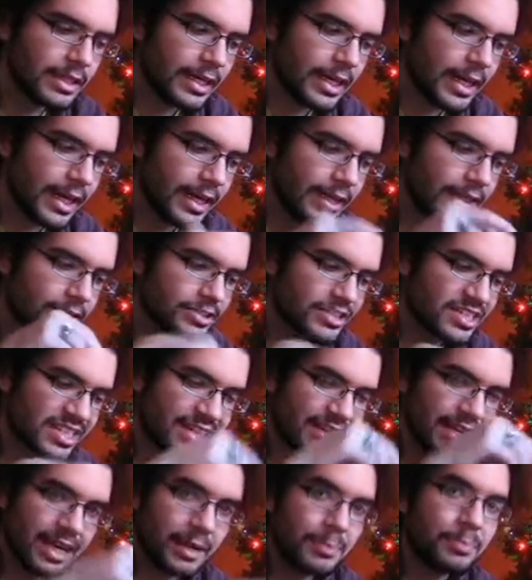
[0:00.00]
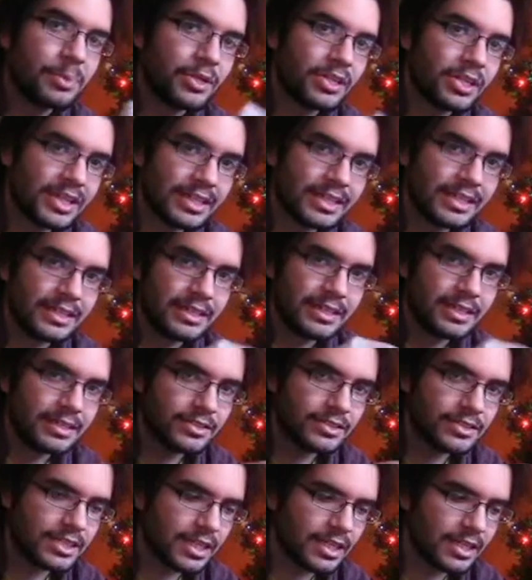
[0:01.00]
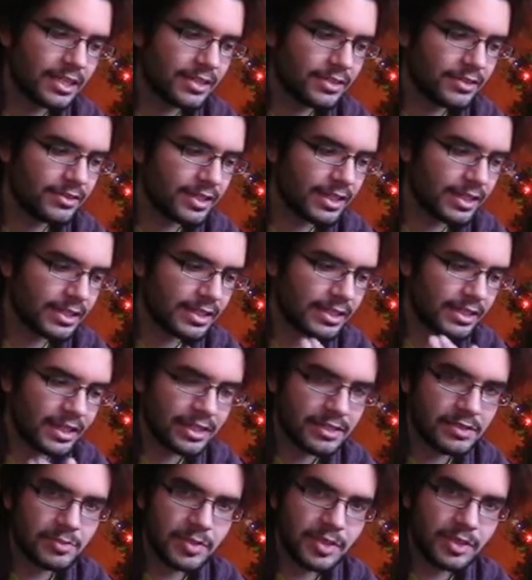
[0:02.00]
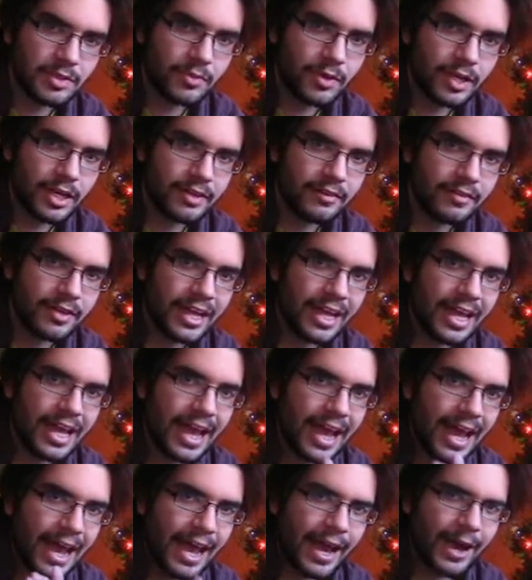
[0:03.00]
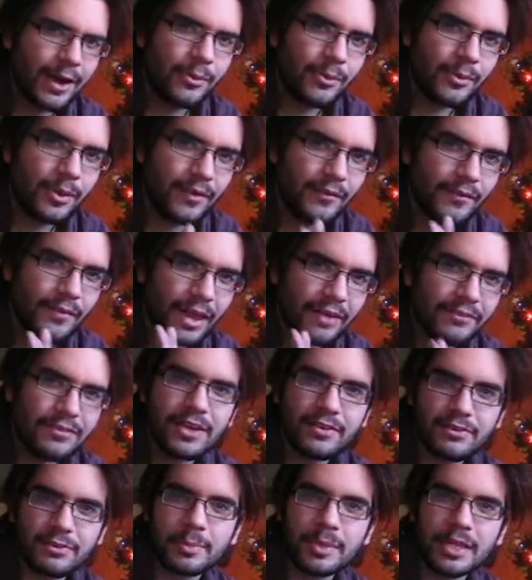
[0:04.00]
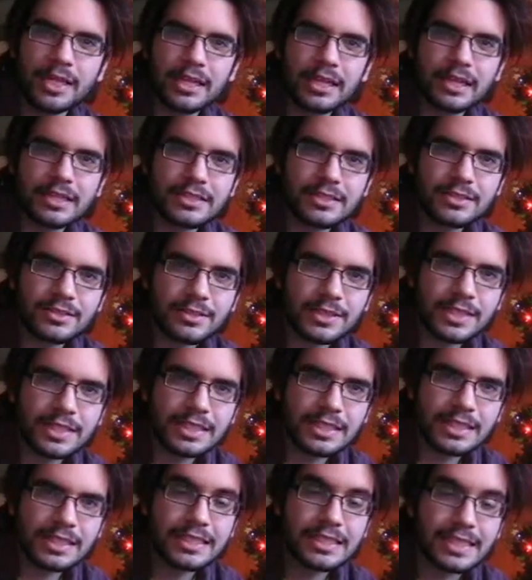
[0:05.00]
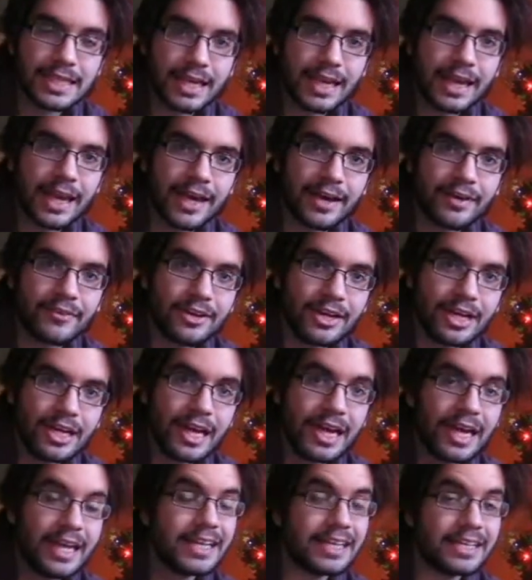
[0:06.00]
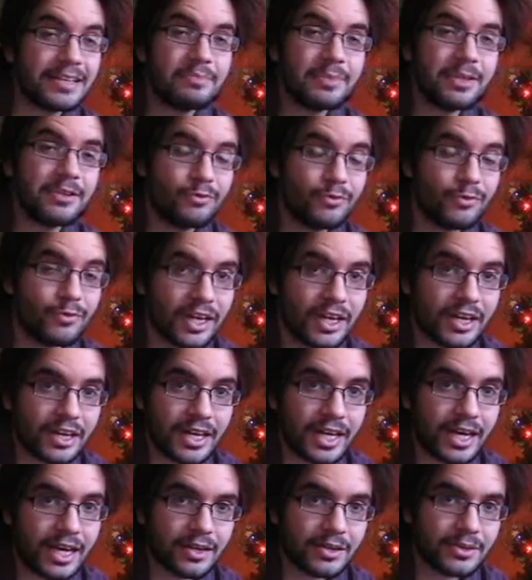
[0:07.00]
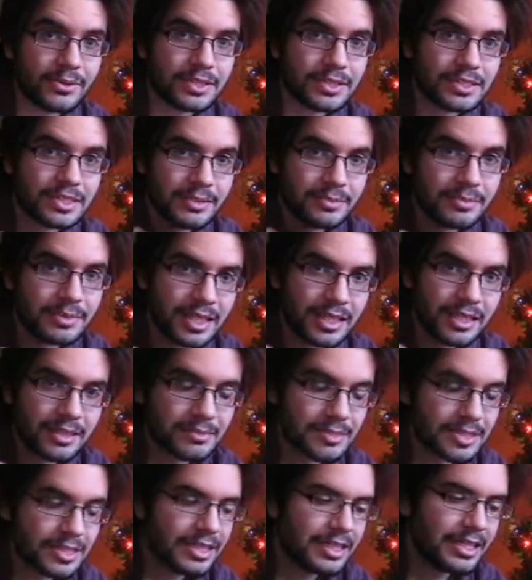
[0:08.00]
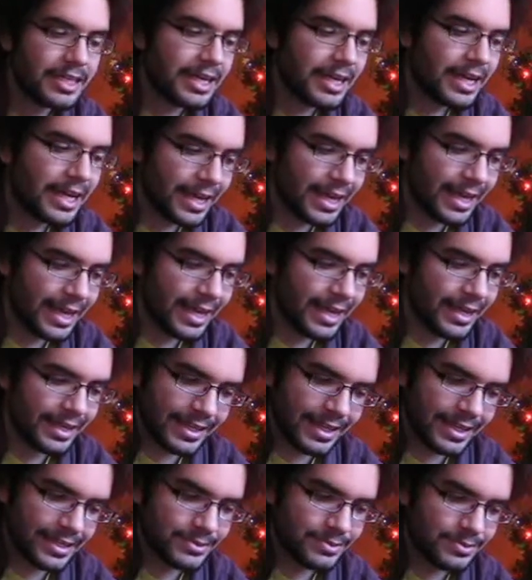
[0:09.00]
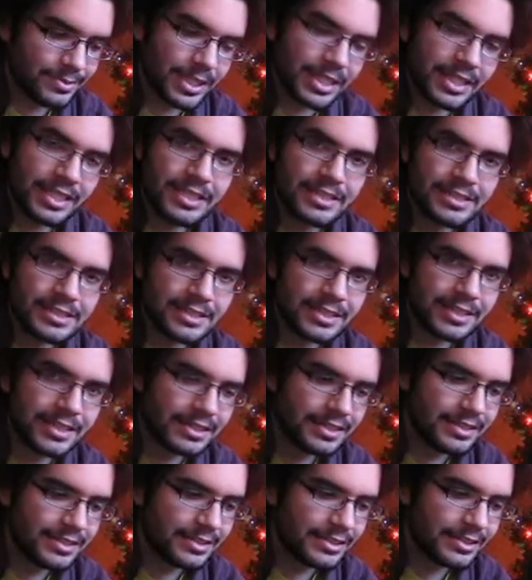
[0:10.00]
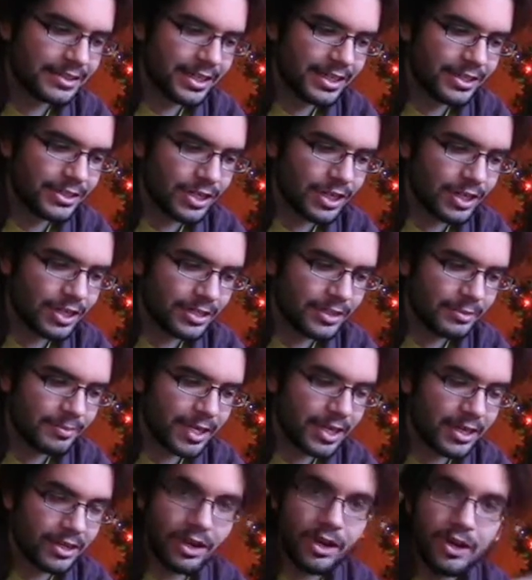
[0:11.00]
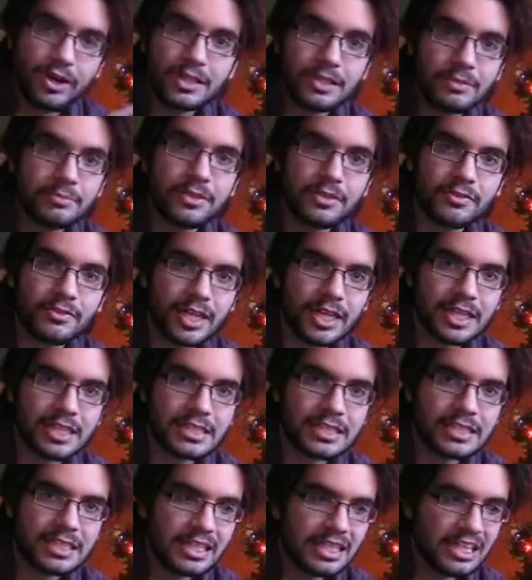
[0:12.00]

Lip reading: and there's a couple on either side of you, like a husband and wife. Have you ever been in that situation? Because I have, and it can be very awkward sometimes. And that's what it is. They talk about, all improvised,